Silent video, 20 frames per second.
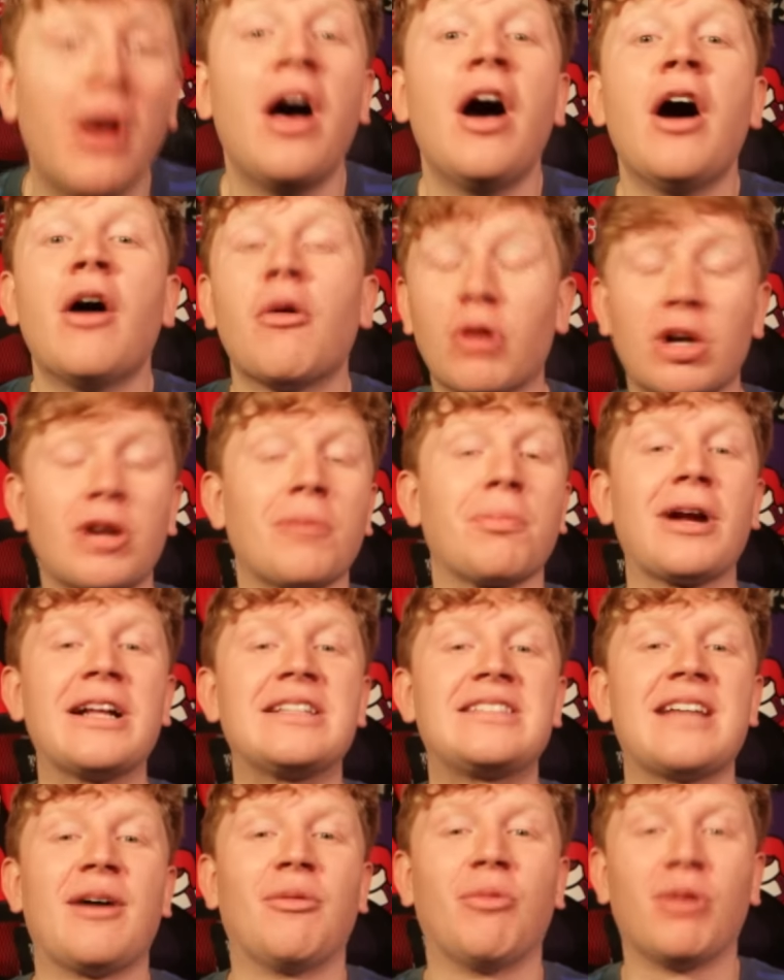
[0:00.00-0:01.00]
we're going to break
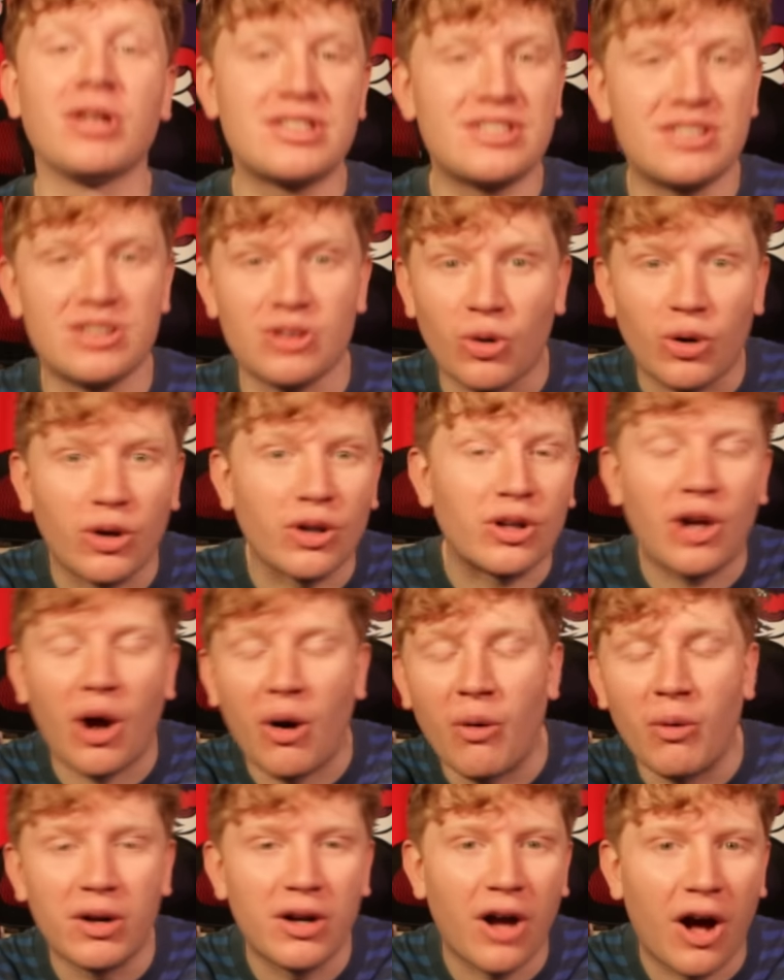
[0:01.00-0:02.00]
down what's sort of
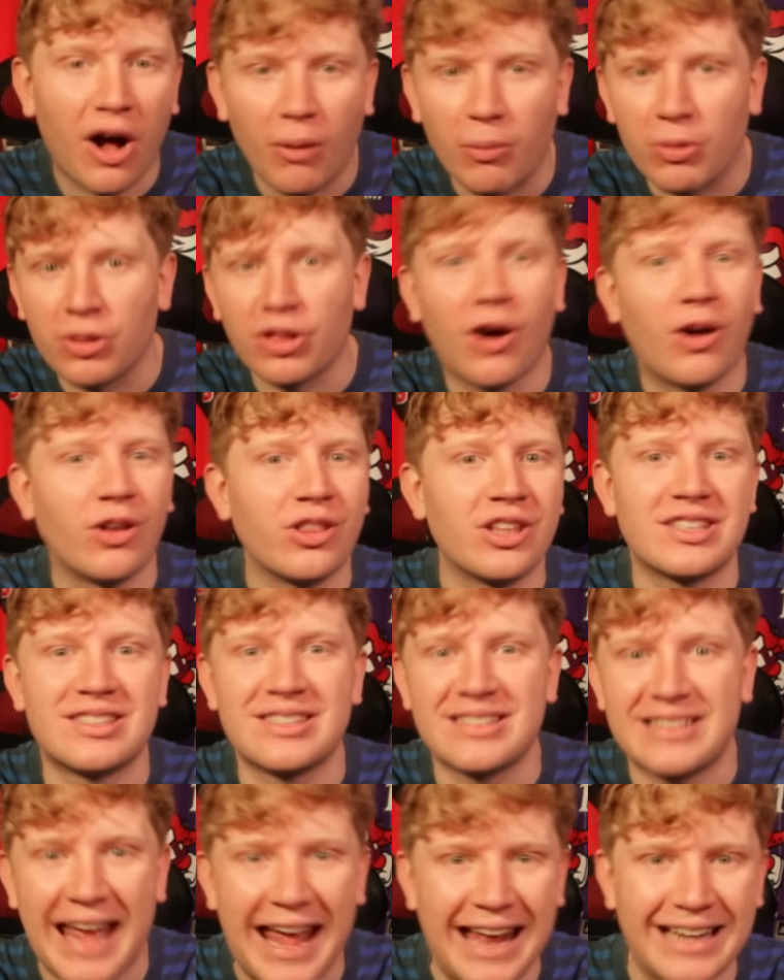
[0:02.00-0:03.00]
going on with all the
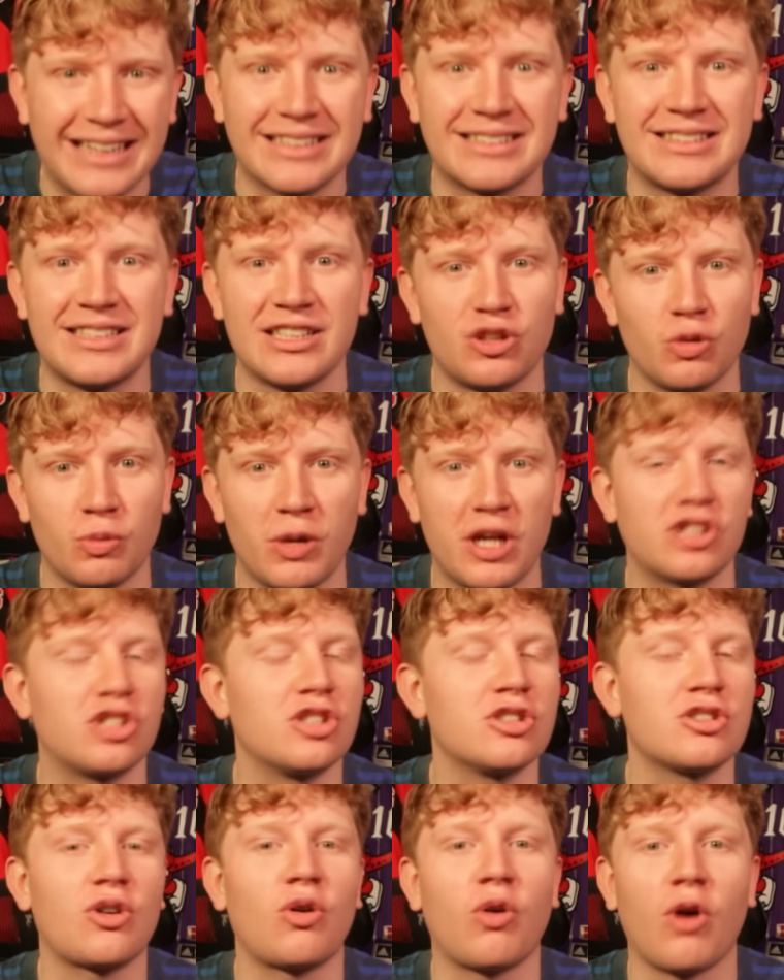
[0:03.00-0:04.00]
standing
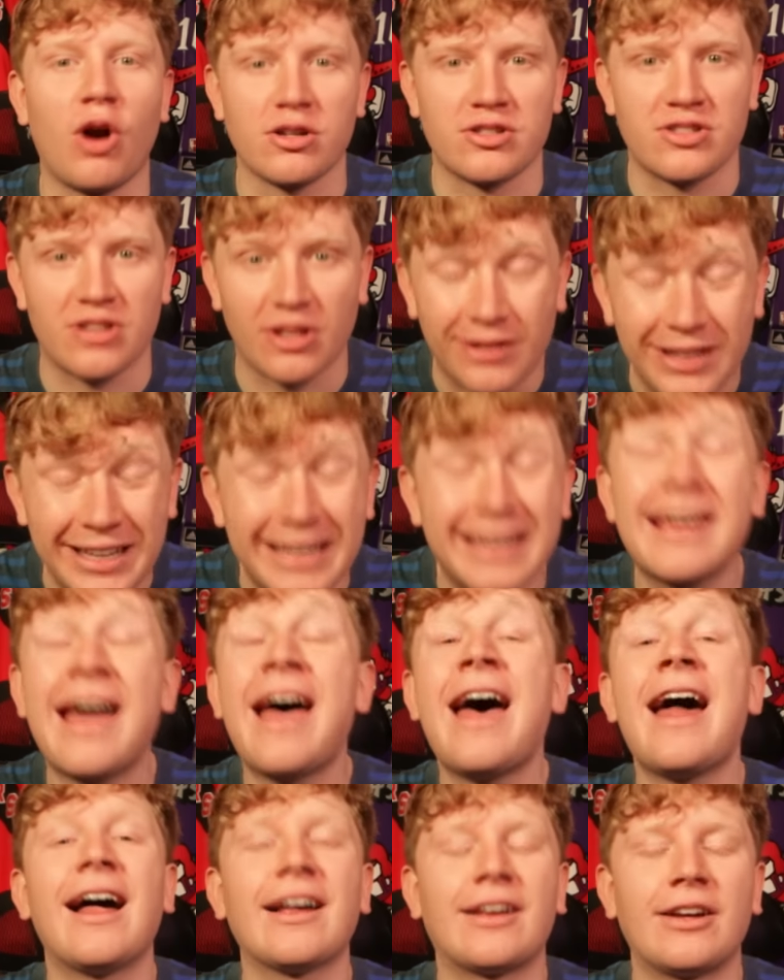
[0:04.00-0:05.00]
situations across the league
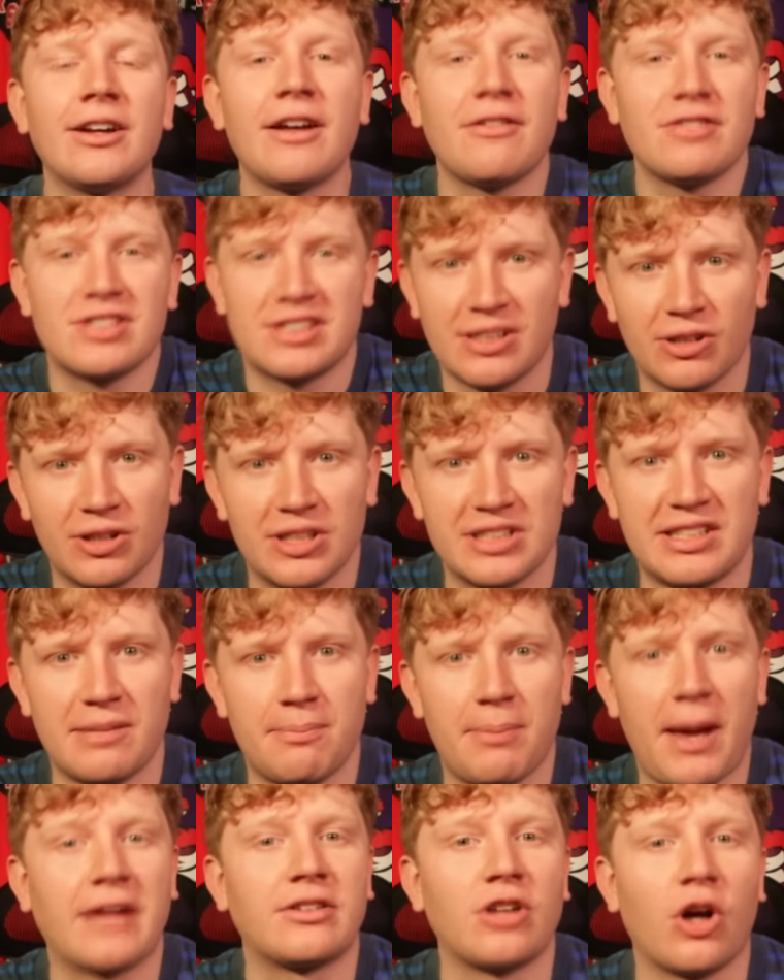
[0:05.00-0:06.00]
that could have a serious
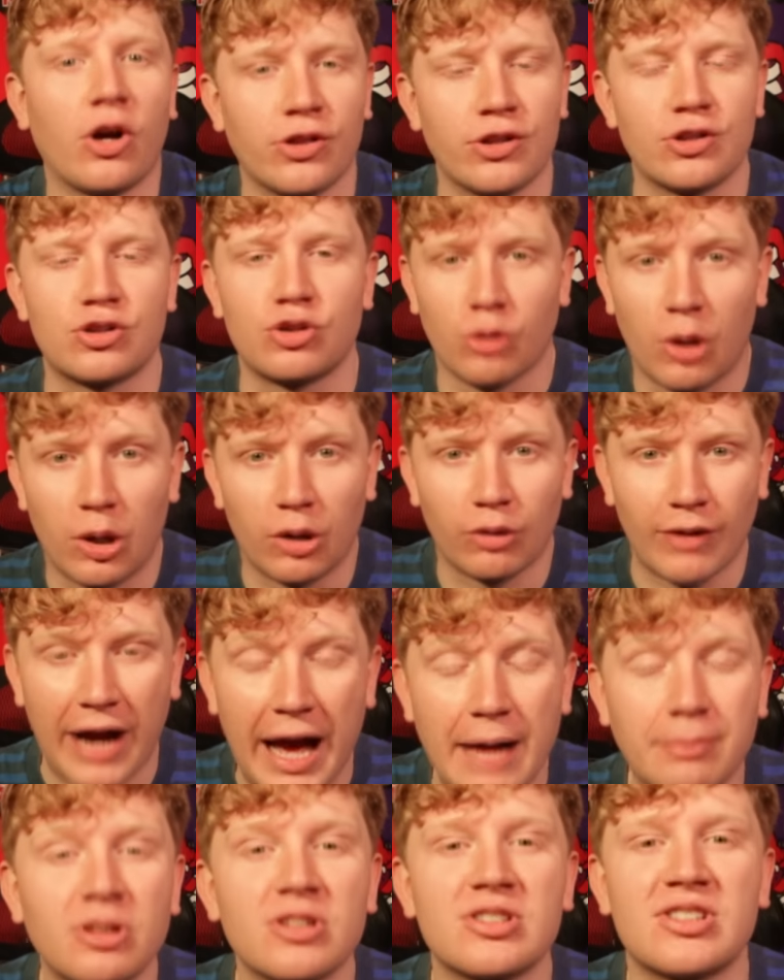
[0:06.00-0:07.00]
impact on the Toronto
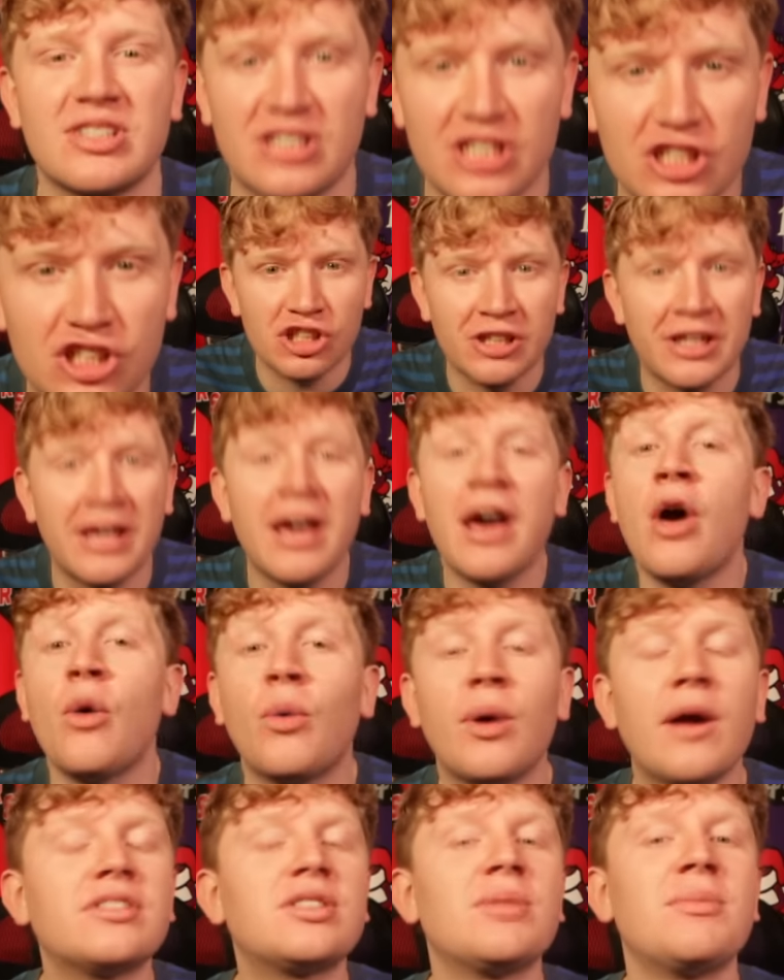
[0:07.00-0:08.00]
Raptors. Additionally,
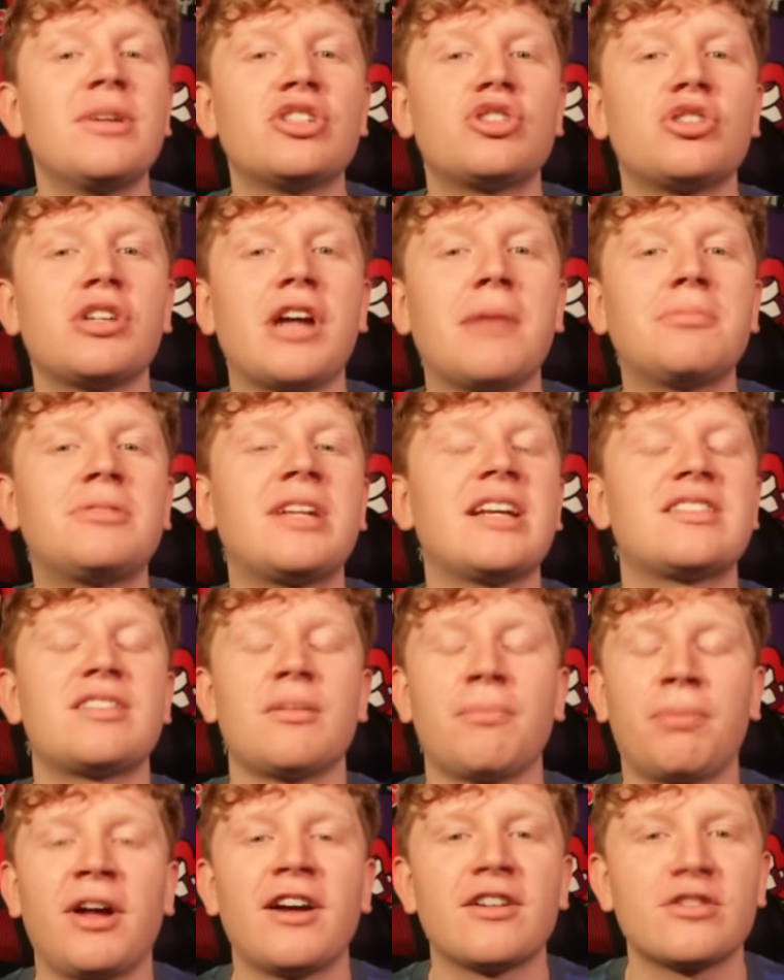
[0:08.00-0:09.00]
we have some injury updates,
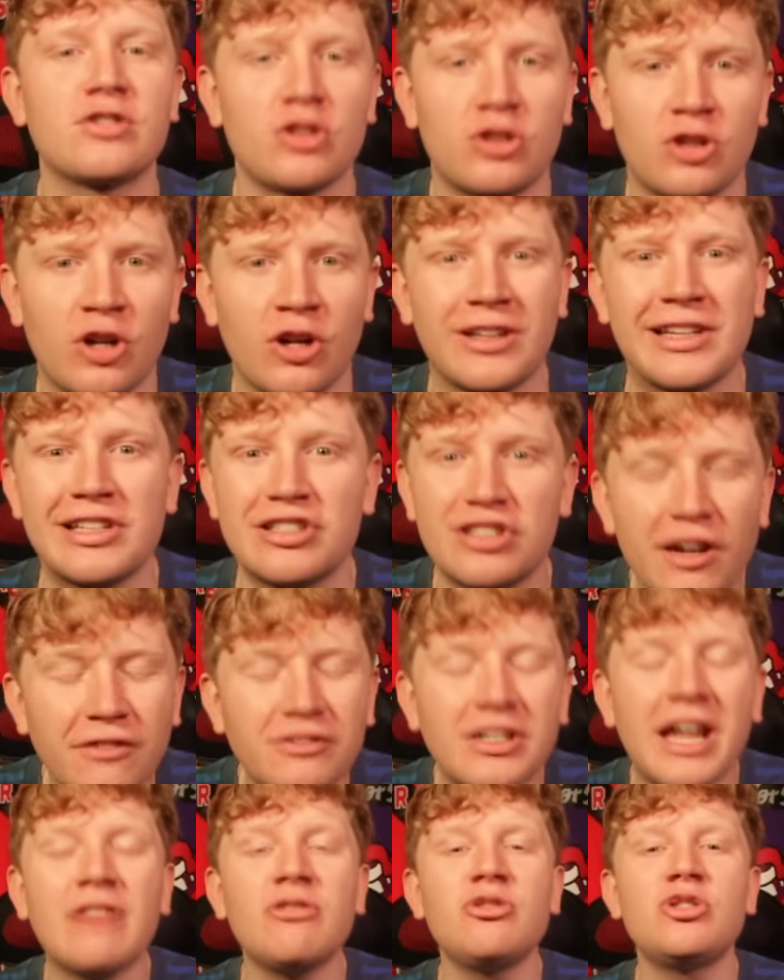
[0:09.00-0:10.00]
some players returning, and Jeff
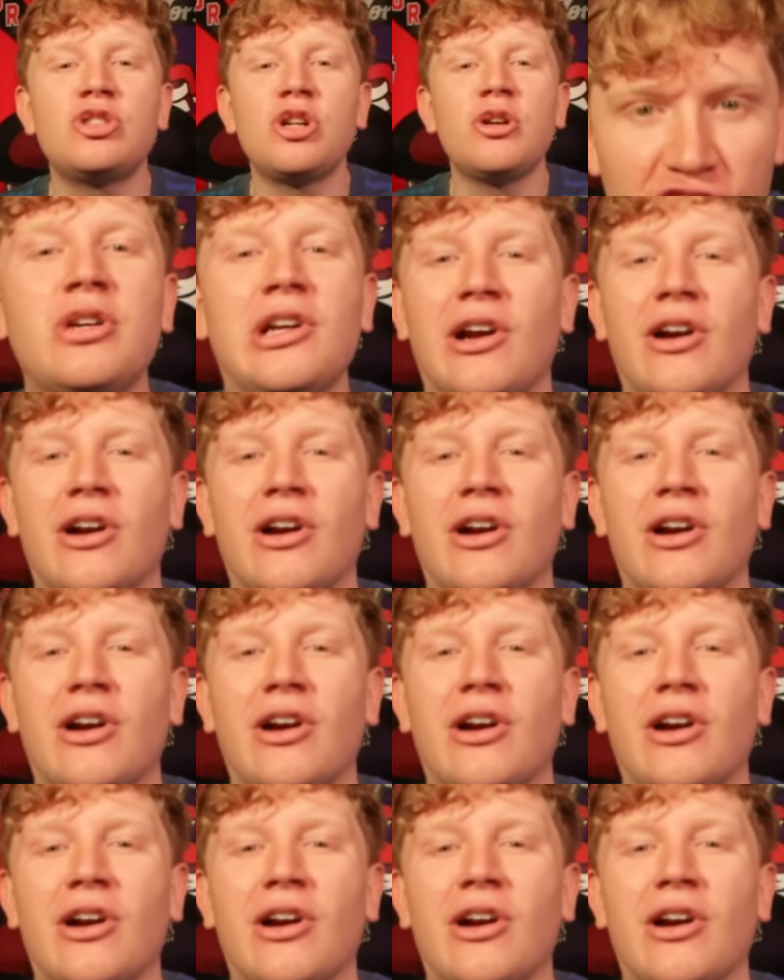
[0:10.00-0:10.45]
Dowtin Jr.